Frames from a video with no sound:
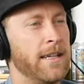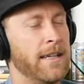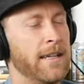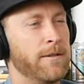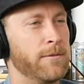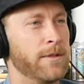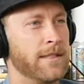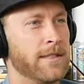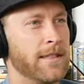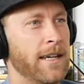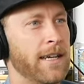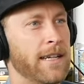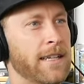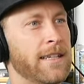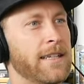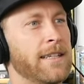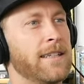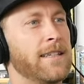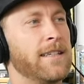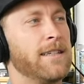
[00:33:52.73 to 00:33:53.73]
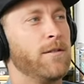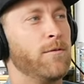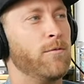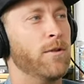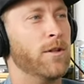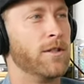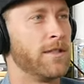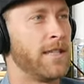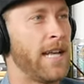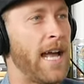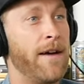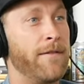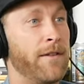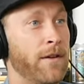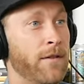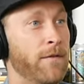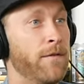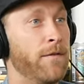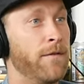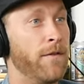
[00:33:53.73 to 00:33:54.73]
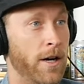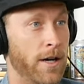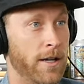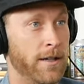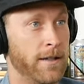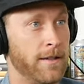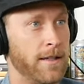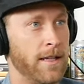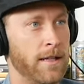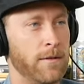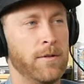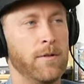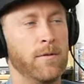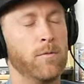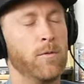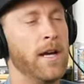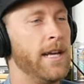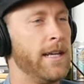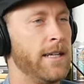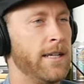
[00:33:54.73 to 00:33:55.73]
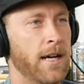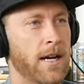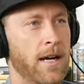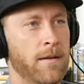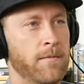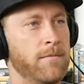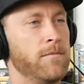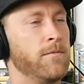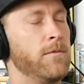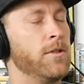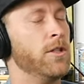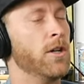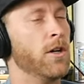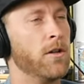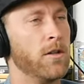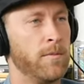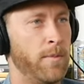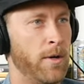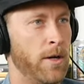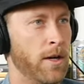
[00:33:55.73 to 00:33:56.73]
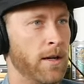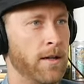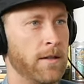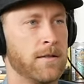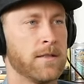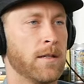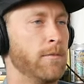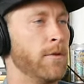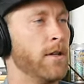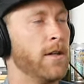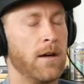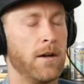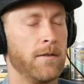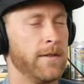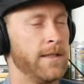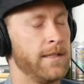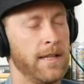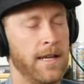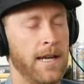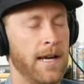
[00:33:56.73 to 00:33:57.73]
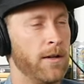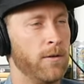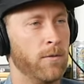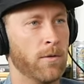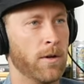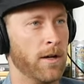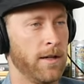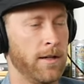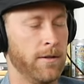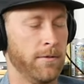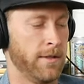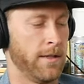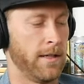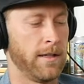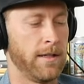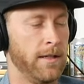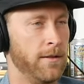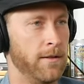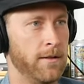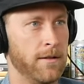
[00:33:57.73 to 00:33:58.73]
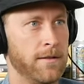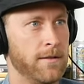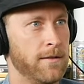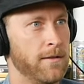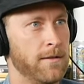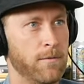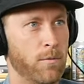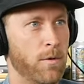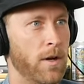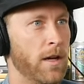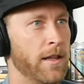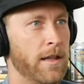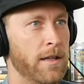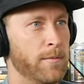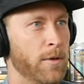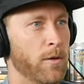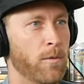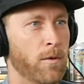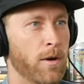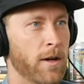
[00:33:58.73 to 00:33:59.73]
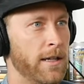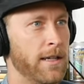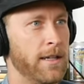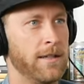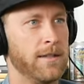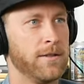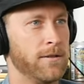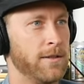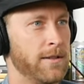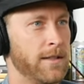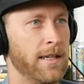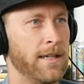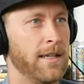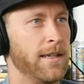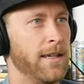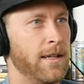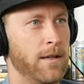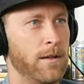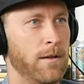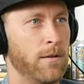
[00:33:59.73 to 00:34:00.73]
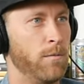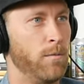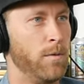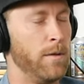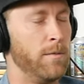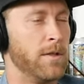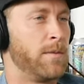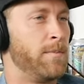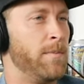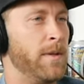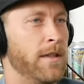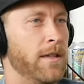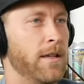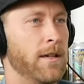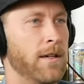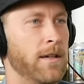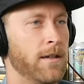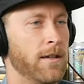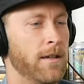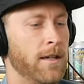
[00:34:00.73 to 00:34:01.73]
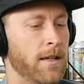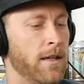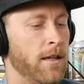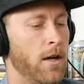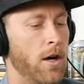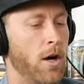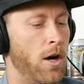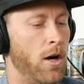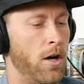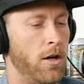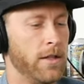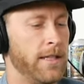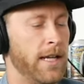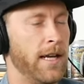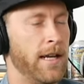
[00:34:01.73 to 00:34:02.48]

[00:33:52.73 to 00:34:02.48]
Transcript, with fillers: And it was like, we were just having fun. Like we would wake up, we'd go to the park. Someone obviously had to work. It was like either one of them are working. So it was like, we would spend there all day.